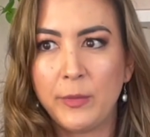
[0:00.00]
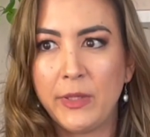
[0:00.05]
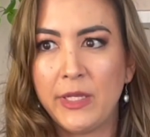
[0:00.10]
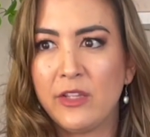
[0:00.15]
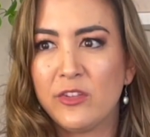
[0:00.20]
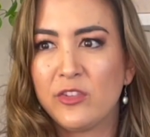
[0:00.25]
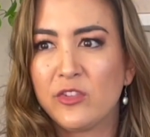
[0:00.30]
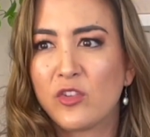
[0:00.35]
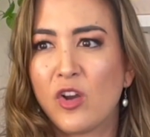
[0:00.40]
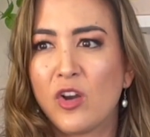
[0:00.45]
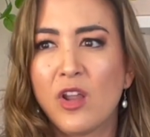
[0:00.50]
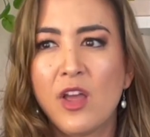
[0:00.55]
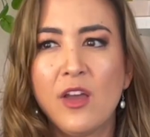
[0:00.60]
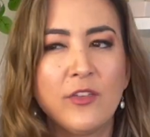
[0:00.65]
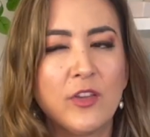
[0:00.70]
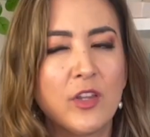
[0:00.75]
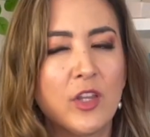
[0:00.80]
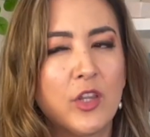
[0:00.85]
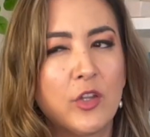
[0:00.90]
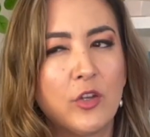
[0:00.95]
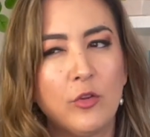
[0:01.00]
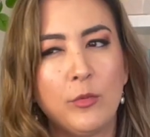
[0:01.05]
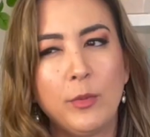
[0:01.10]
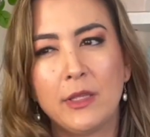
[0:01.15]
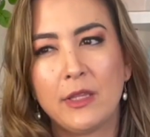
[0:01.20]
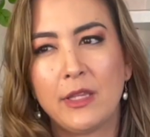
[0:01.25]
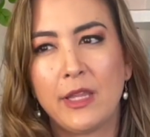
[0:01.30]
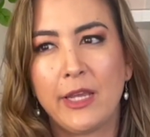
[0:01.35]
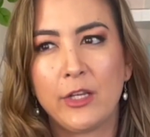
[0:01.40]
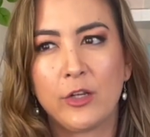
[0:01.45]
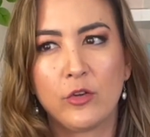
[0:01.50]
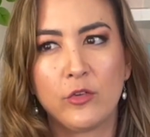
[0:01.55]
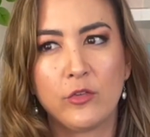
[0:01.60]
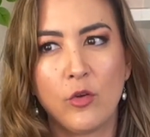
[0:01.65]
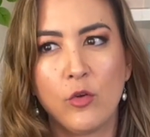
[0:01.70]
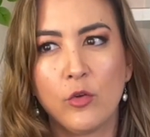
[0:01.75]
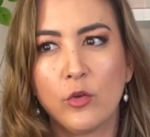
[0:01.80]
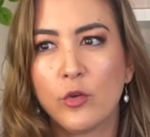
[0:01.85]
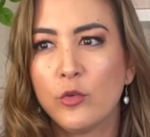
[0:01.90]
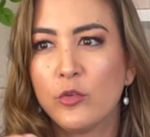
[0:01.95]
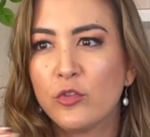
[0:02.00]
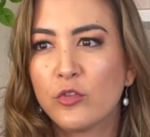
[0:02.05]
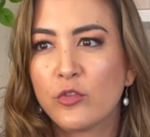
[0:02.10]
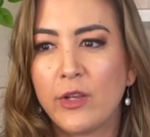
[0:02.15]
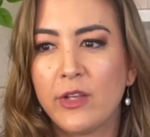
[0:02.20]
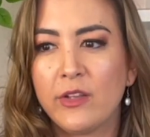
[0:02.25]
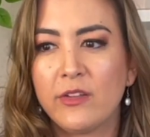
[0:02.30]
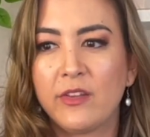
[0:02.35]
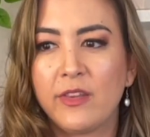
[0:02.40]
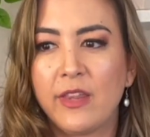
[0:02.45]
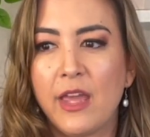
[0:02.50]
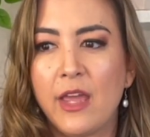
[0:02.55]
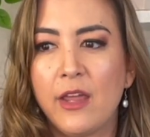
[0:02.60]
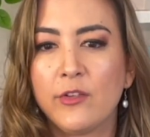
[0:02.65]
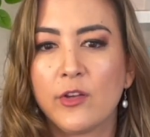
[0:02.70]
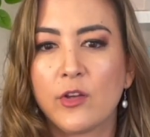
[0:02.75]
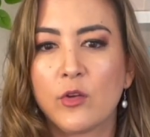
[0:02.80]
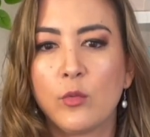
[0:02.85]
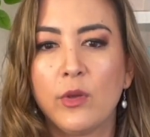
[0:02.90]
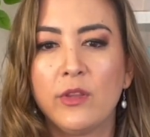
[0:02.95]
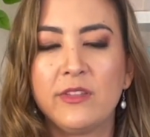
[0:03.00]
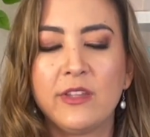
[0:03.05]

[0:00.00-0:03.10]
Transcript: meaning start off a little bit lighter. Don't go straight into the heavier ones.